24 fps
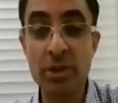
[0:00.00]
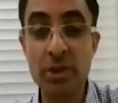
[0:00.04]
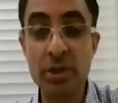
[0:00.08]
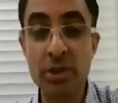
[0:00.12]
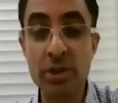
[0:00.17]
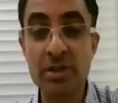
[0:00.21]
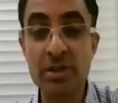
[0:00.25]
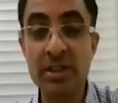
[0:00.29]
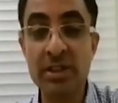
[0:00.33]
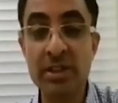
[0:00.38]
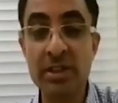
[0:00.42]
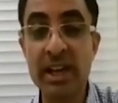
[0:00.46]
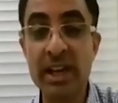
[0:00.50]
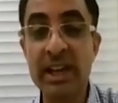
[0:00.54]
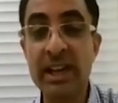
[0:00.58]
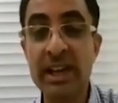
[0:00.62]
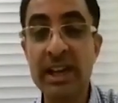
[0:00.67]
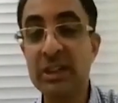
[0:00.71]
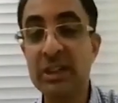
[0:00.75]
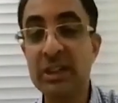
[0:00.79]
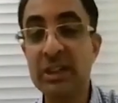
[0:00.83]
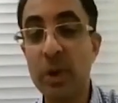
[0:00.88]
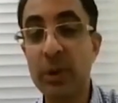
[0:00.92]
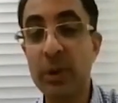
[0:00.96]
and at this point
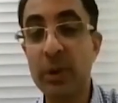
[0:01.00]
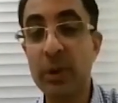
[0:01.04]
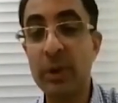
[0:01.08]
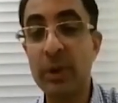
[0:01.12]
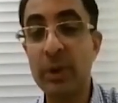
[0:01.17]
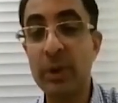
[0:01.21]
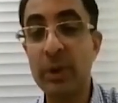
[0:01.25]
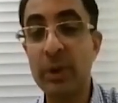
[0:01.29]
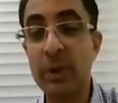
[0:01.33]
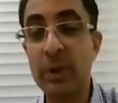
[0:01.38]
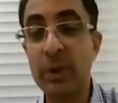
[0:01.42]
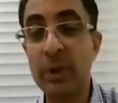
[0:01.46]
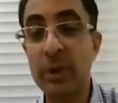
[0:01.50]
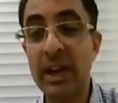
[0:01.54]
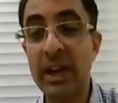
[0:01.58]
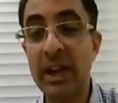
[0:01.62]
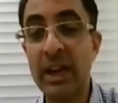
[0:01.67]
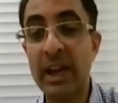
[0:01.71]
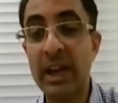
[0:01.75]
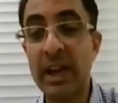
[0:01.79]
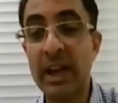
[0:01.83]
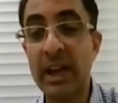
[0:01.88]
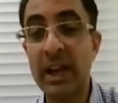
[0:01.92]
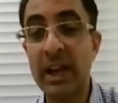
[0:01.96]
you will have what is called as
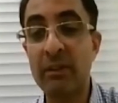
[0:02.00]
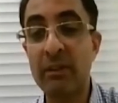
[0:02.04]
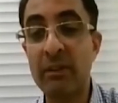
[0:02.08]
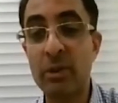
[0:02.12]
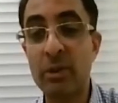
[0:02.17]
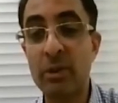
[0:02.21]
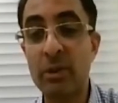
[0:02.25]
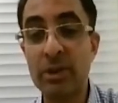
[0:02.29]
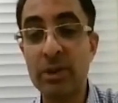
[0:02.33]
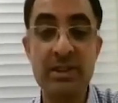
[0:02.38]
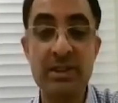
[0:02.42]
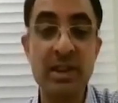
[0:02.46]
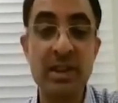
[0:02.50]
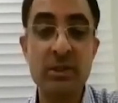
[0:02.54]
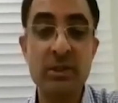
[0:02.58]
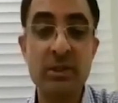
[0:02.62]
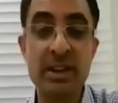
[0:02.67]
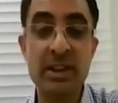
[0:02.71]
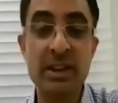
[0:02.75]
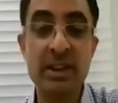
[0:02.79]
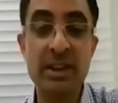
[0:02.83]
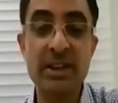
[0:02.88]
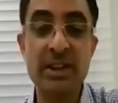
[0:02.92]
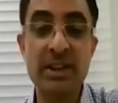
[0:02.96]
a stratosphere
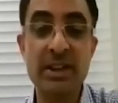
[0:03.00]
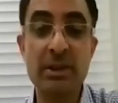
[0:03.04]
sign.